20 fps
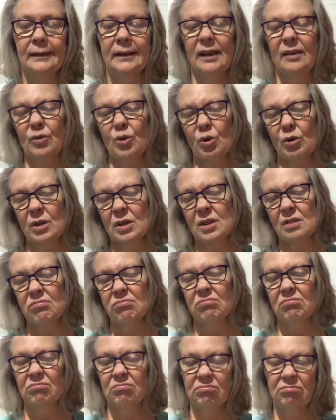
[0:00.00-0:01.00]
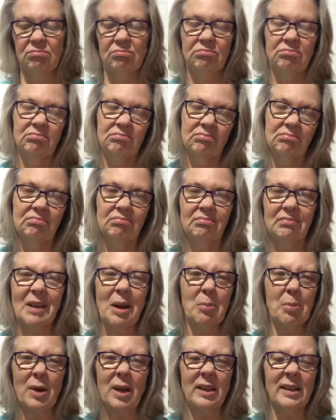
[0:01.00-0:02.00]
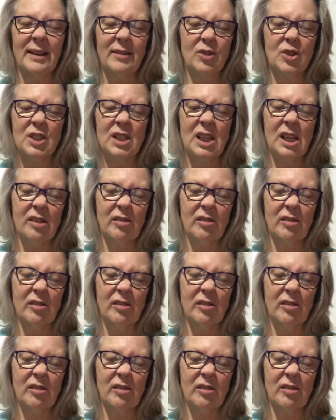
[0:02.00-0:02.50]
Of course, I'll probably never see